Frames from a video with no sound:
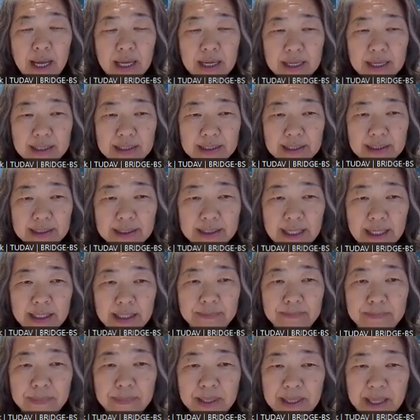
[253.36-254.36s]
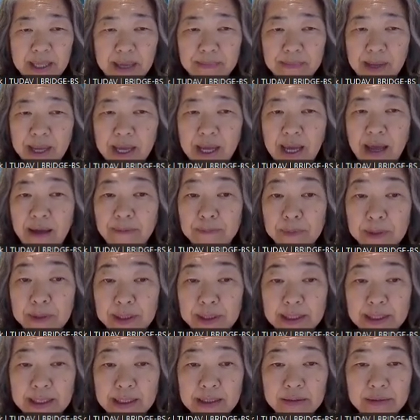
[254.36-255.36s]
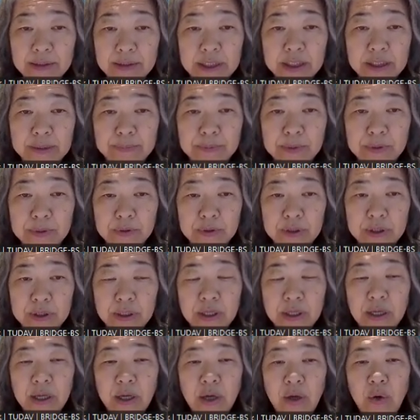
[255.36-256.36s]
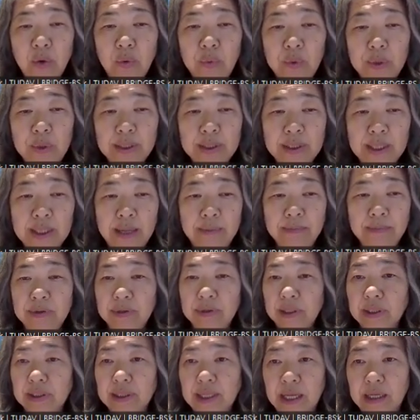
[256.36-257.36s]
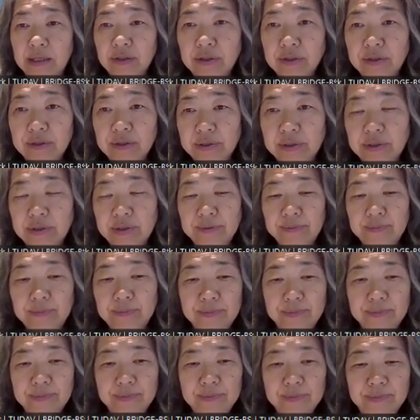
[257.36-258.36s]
And as I said, they may have political disputes with neighboring nations.